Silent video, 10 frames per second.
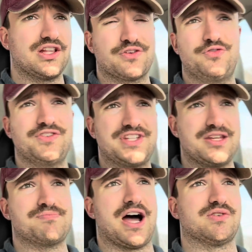like
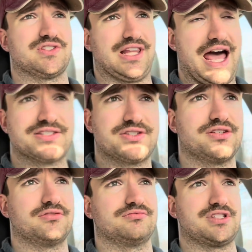15 pounds
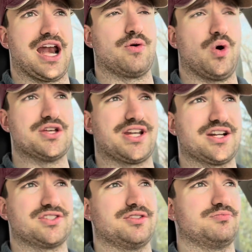less than I was,
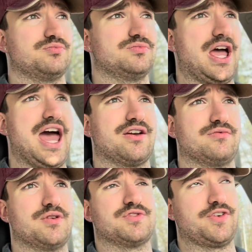and actually
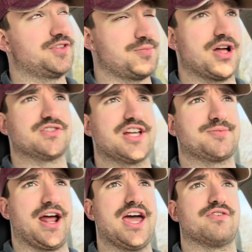it was 15 pounds
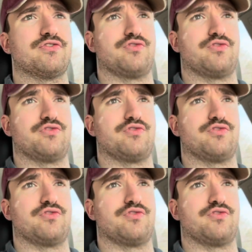less, but I added